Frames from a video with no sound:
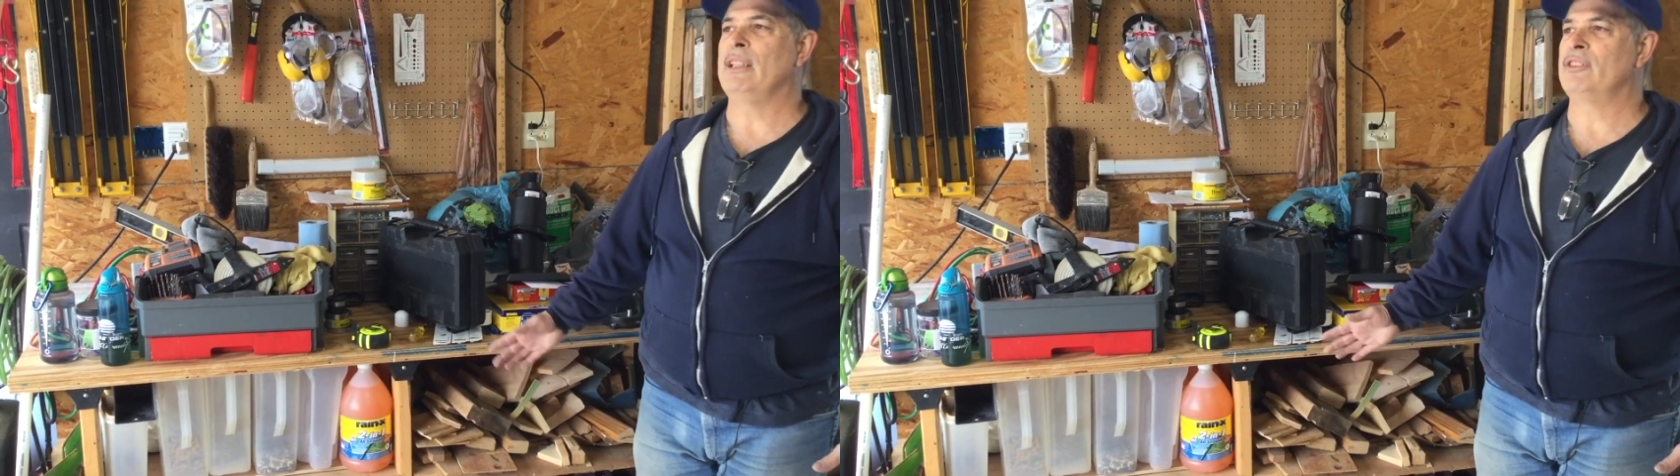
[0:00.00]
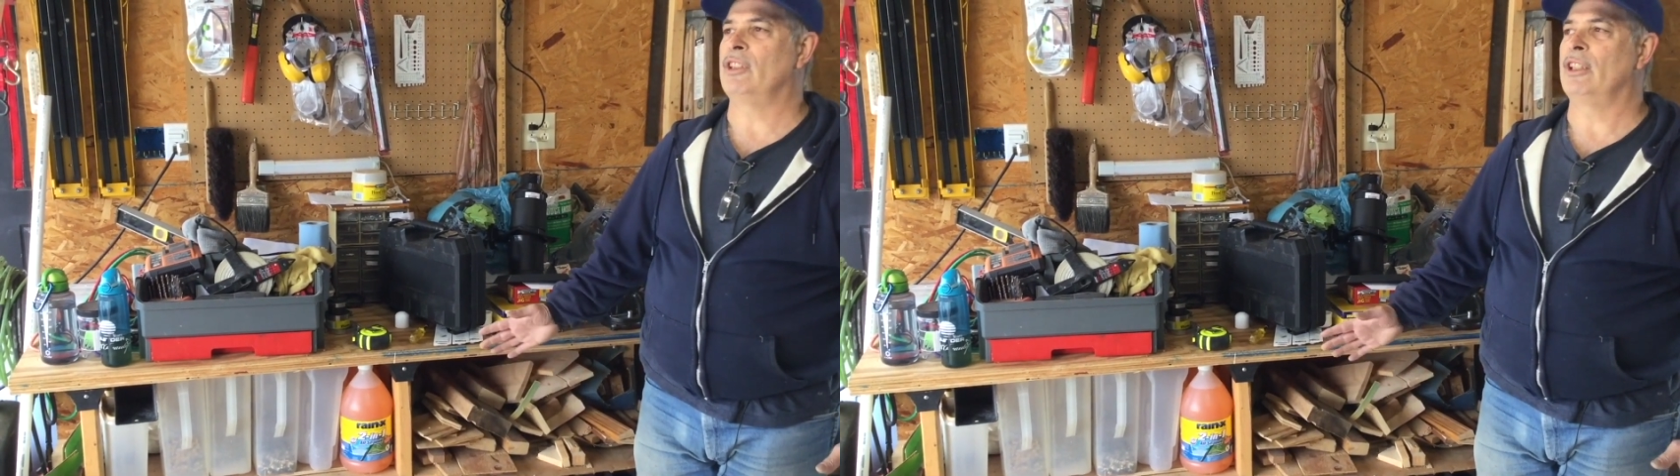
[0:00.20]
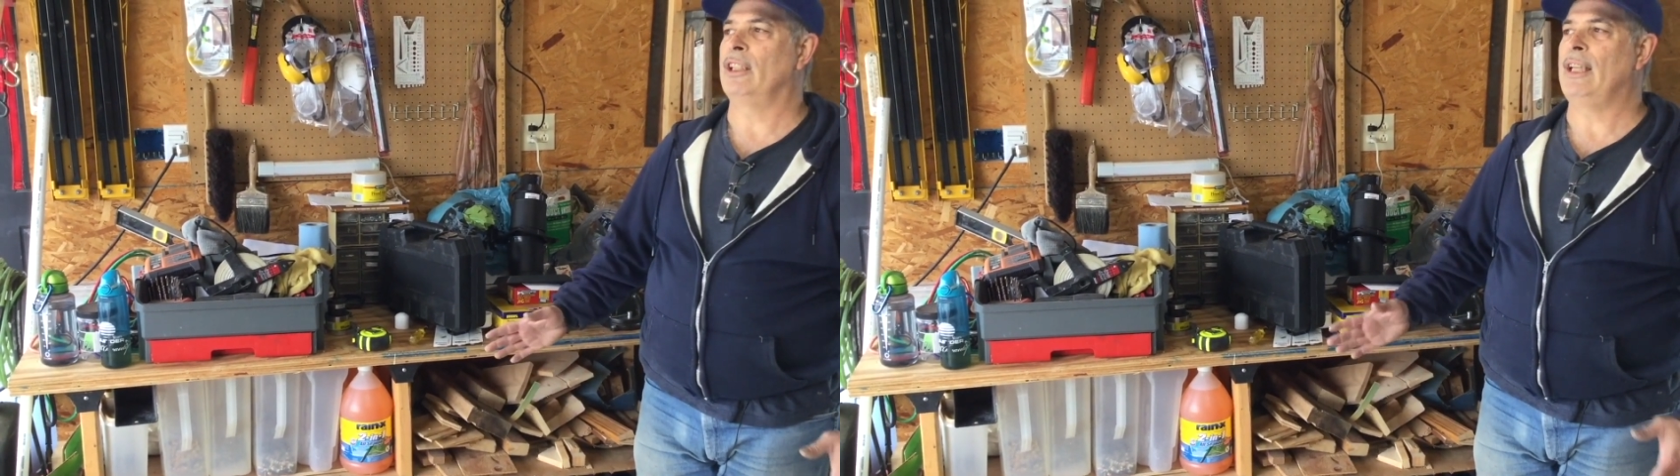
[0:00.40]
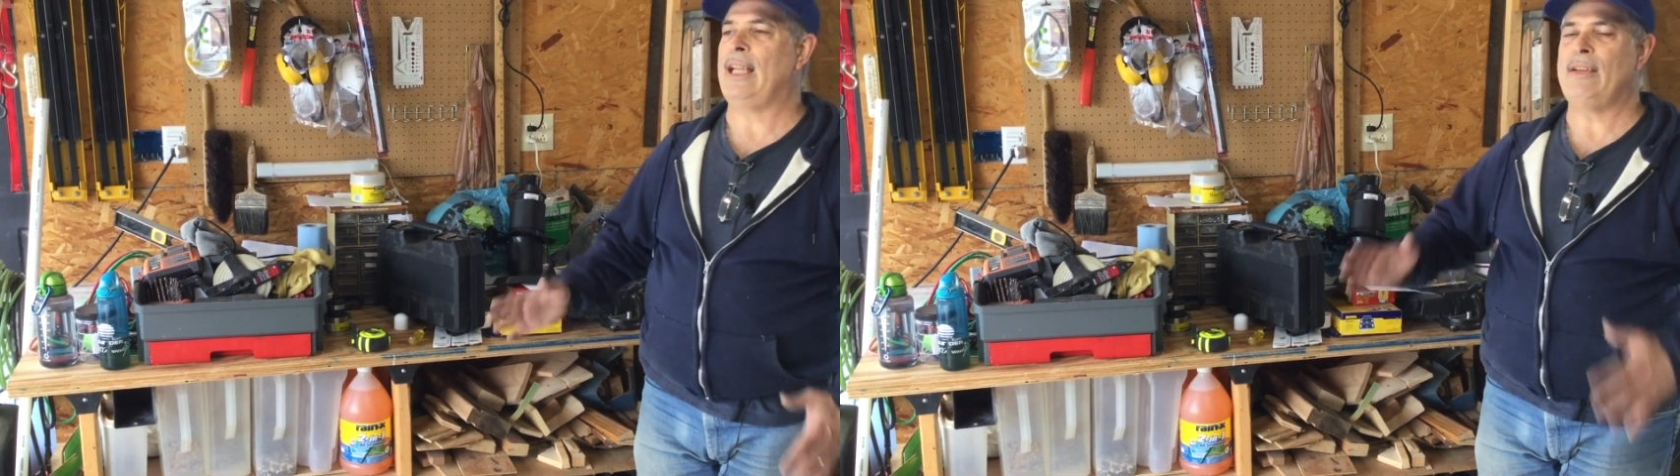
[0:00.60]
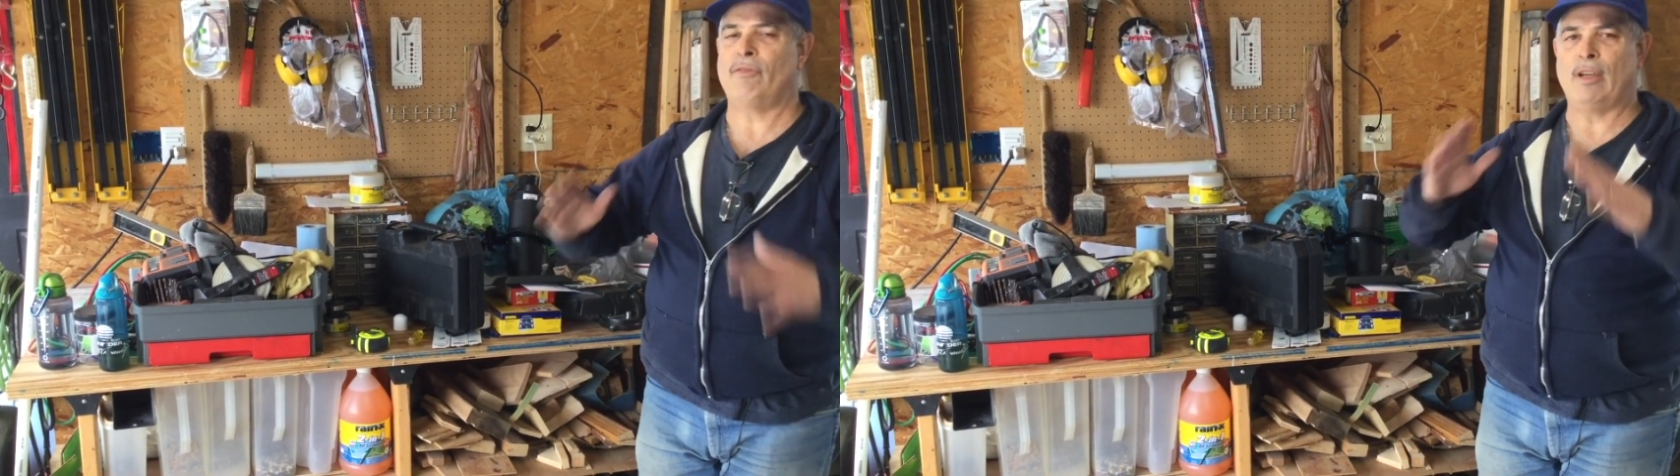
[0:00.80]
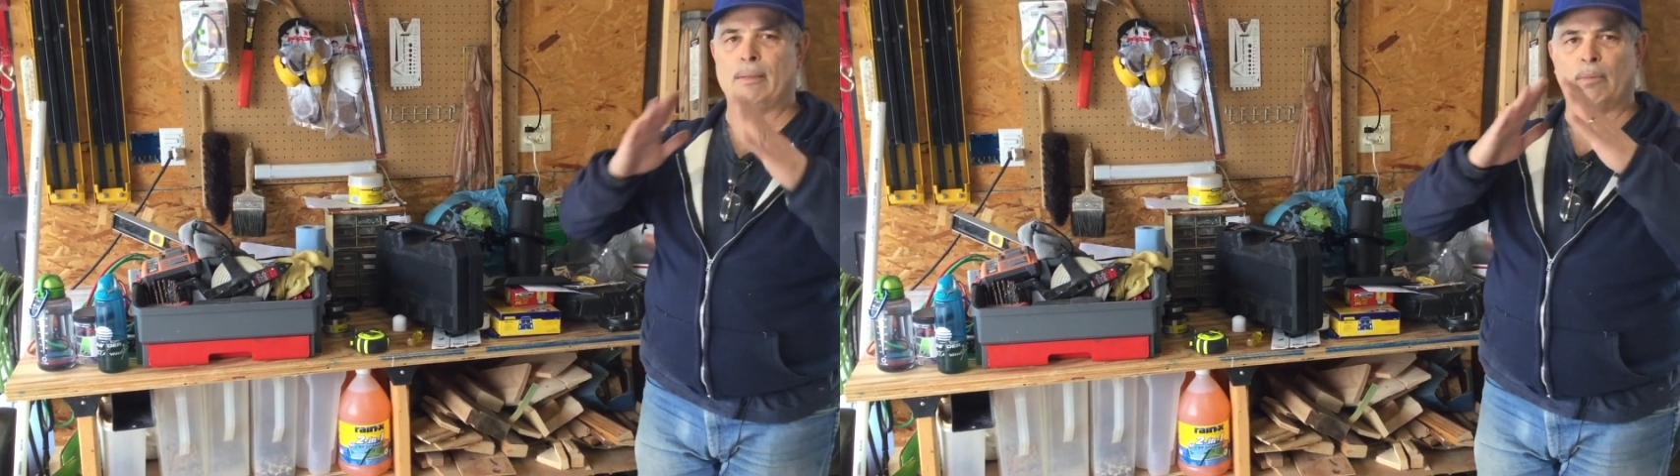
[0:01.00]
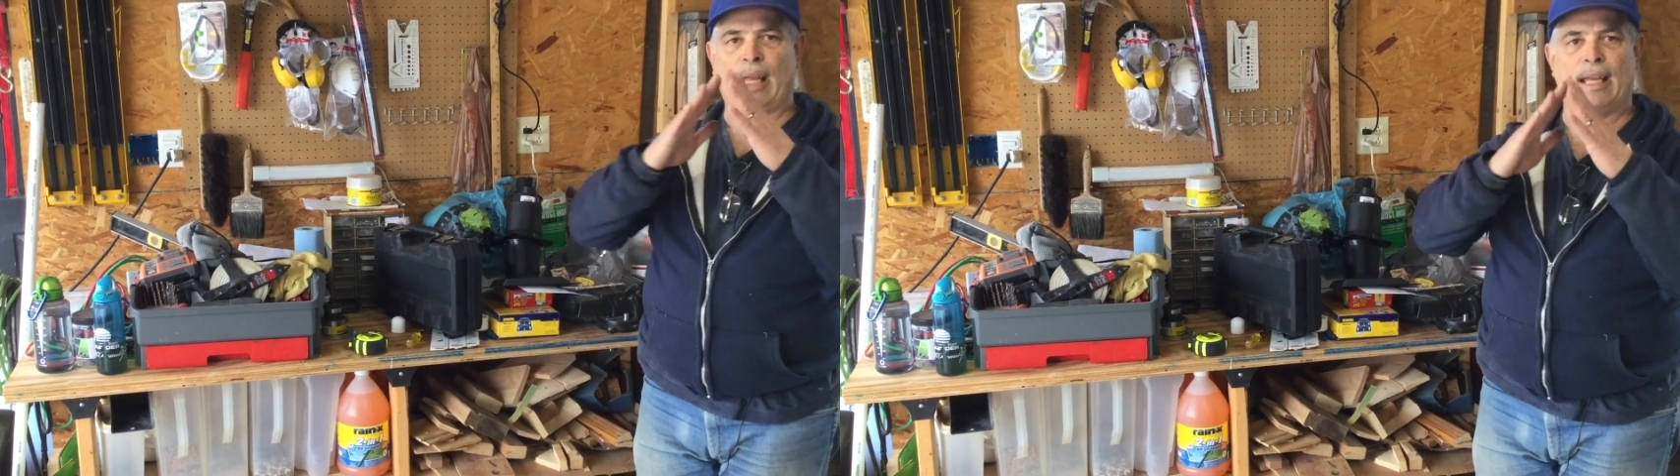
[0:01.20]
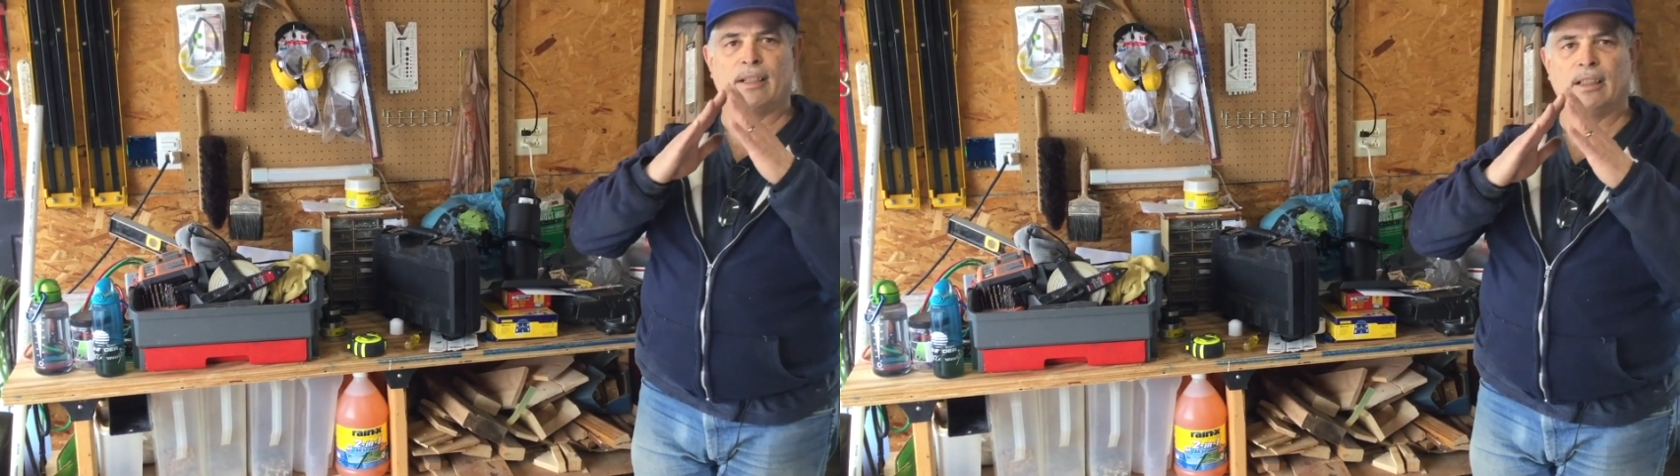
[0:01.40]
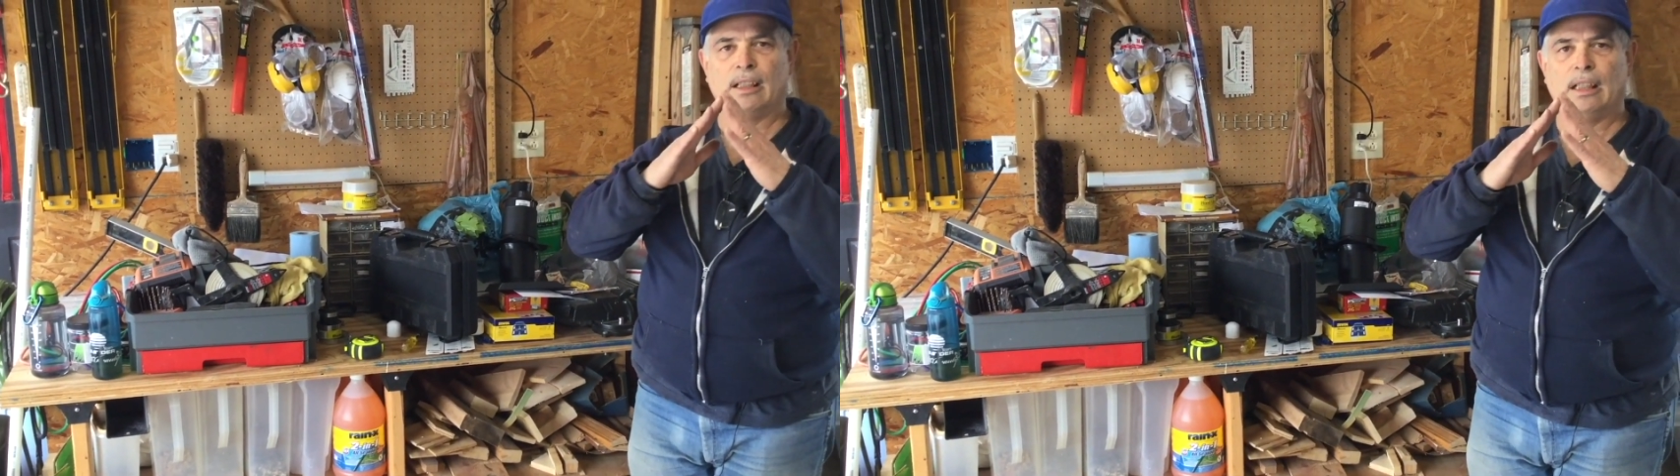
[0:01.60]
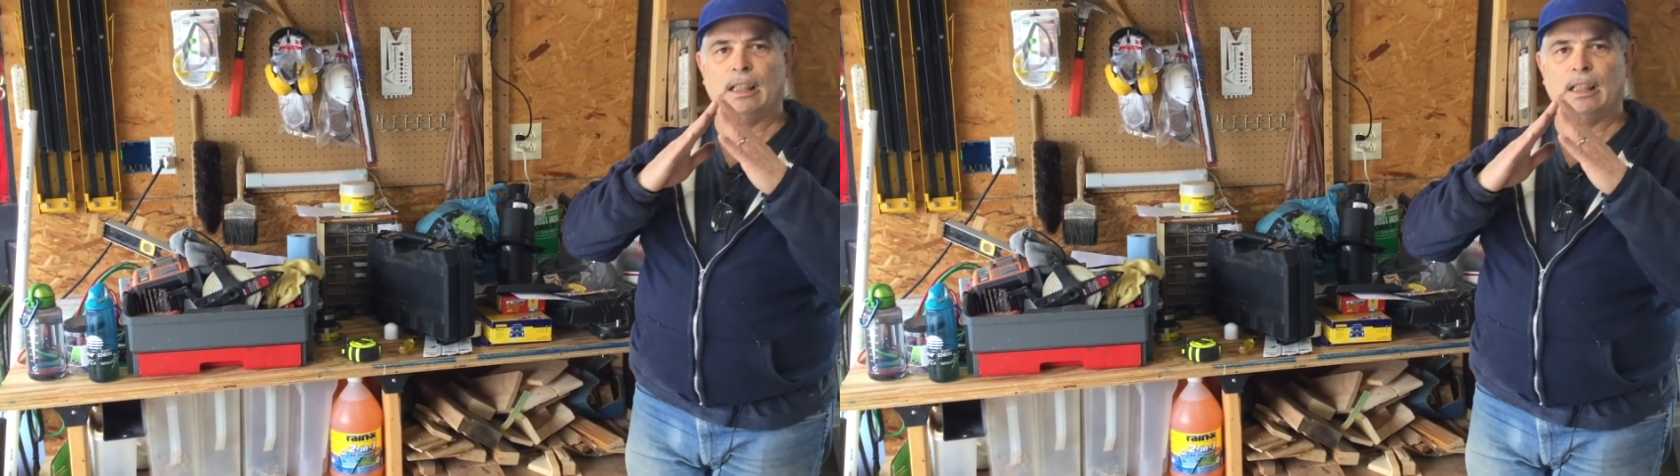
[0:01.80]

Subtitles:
It's a A-frame ladder